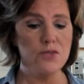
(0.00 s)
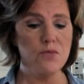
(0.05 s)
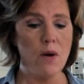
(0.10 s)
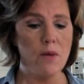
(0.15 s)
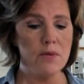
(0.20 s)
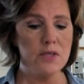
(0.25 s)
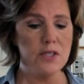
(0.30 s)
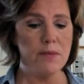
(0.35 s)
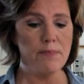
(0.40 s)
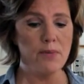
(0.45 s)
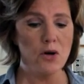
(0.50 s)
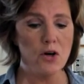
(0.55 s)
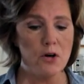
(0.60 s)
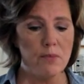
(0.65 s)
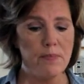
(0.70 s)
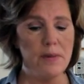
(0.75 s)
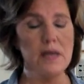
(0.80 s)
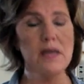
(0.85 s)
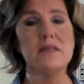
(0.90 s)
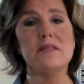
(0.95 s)
What was the
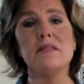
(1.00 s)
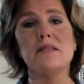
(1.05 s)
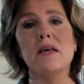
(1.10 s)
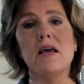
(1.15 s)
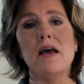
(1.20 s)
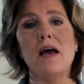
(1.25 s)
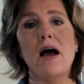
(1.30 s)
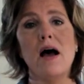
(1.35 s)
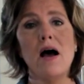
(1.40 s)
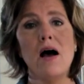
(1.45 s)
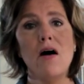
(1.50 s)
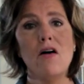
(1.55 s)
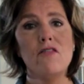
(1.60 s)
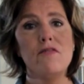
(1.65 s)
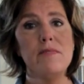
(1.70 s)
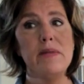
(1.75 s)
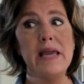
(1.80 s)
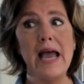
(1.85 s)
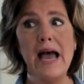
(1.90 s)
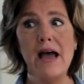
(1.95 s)
purpose of
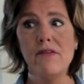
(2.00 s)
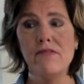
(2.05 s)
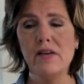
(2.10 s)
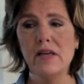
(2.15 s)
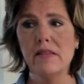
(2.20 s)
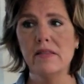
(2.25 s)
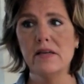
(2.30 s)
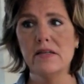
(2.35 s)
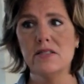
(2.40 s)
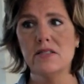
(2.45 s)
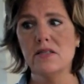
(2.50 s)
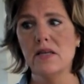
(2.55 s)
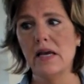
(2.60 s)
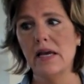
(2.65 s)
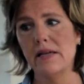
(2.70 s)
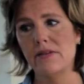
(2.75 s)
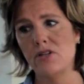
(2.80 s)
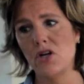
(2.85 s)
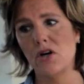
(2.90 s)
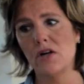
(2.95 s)
me having this
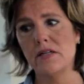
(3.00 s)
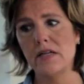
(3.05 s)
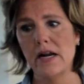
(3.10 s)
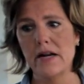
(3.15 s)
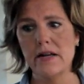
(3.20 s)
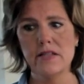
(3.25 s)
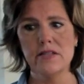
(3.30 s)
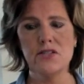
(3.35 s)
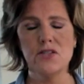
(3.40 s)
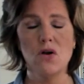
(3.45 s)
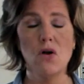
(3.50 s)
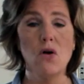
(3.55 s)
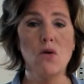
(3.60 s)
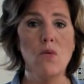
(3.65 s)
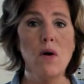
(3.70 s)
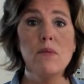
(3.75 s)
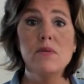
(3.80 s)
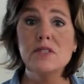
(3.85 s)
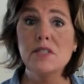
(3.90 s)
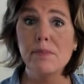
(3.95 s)
like dark night of the soul?
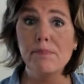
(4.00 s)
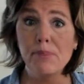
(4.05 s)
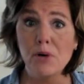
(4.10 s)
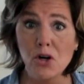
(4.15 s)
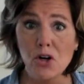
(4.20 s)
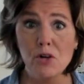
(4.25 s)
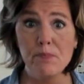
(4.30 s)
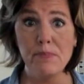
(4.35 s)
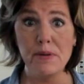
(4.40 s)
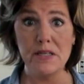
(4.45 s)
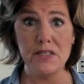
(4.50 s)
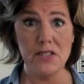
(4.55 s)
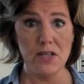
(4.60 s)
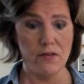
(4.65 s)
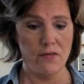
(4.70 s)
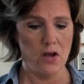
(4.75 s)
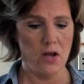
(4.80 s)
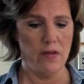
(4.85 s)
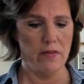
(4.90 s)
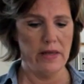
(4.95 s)
What was the purpose
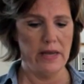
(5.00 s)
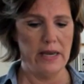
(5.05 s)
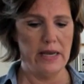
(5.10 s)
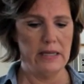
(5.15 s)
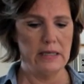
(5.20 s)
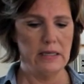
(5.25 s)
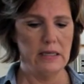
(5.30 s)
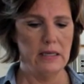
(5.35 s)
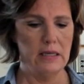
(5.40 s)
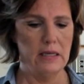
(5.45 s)
of all that?